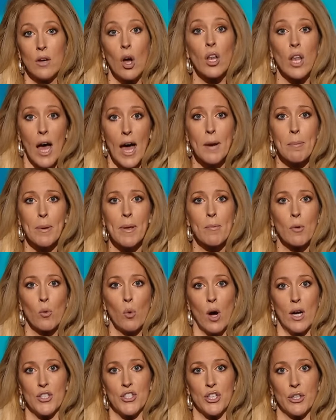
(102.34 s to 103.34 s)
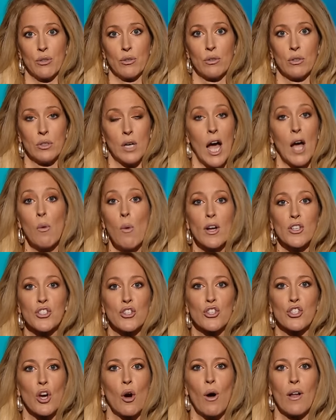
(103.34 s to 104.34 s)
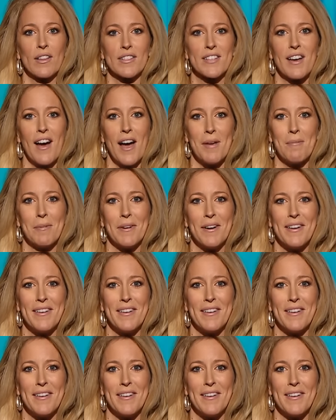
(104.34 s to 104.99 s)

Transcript: A lot of people watch you. I watch your show all the time.